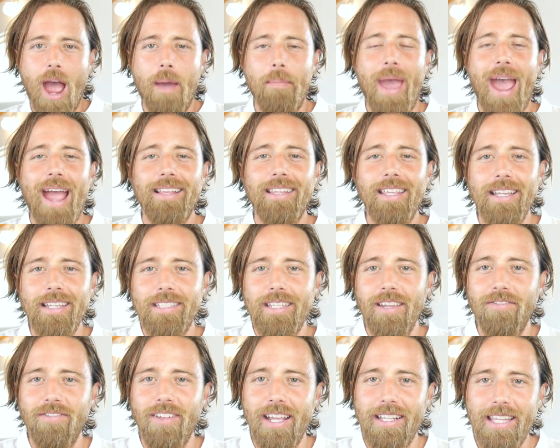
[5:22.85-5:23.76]
I'm acting as
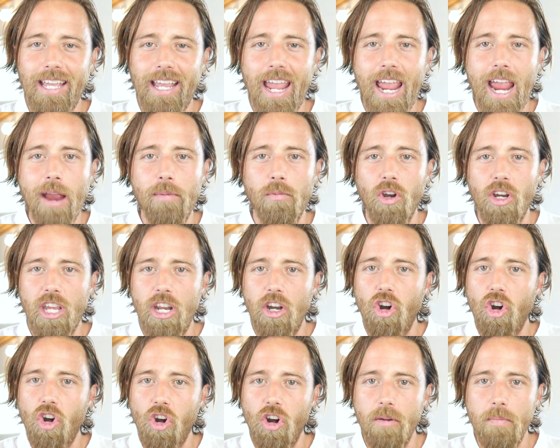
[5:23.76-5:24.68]
if like the camera can
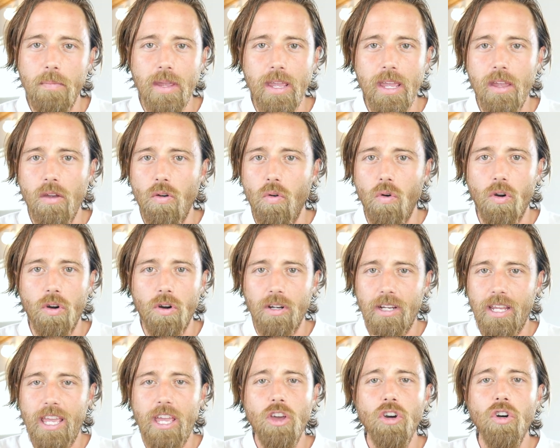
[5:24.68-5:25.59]
hurt me or
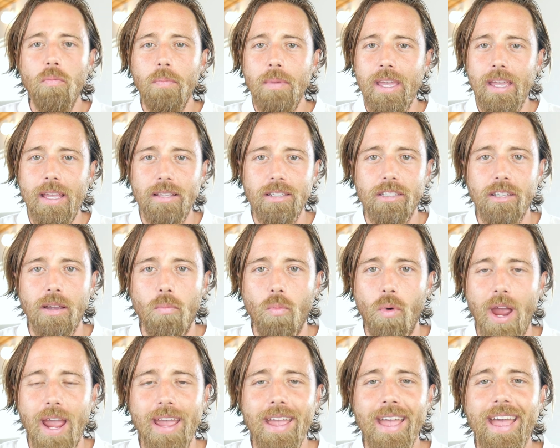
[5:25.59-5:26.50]
kill me in some
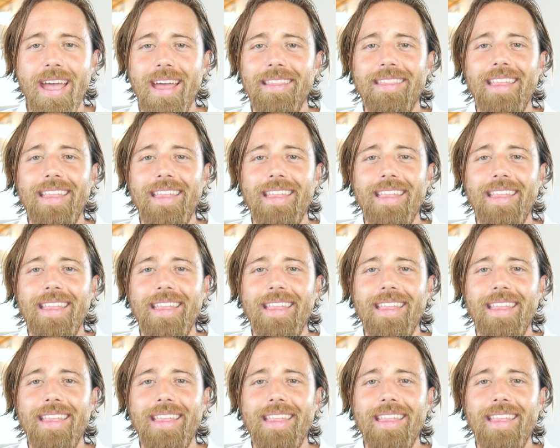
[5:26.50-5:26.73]
way.